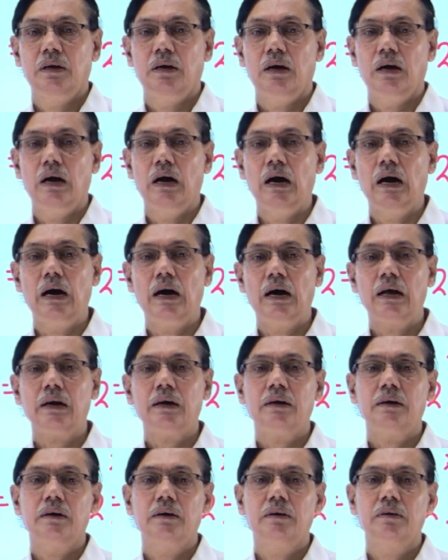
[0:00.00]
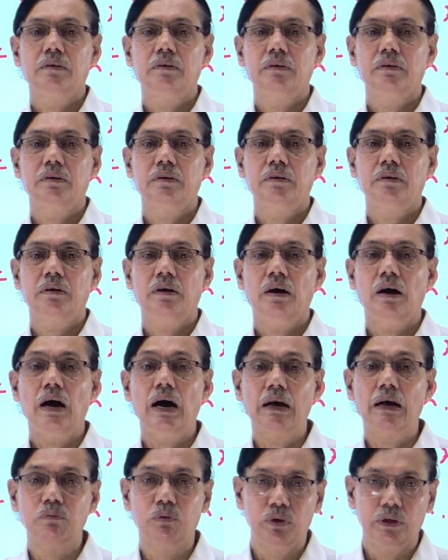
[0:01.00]
are
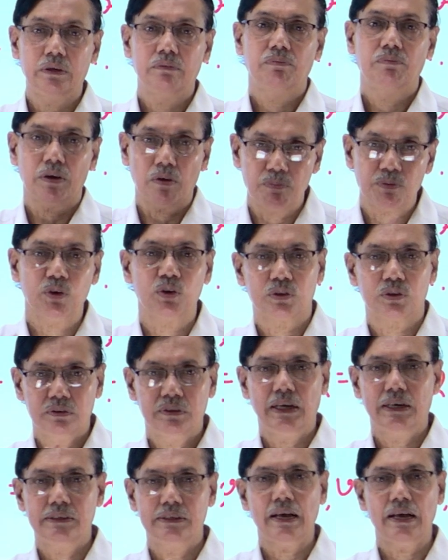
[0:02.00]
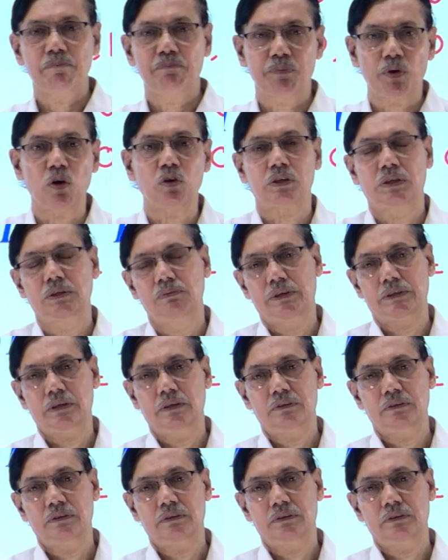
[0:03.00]
harmonic, but of course there is an approximation.